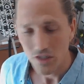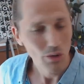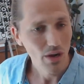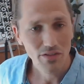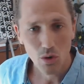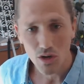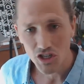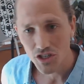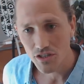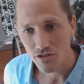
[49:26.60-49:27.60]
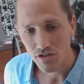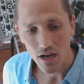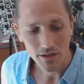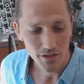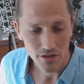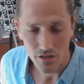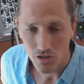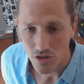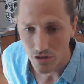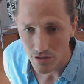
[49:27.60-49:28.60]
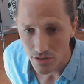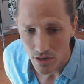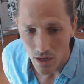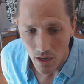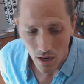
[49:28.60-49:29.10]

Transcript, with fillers: So whatever questions or thoughts or concerns,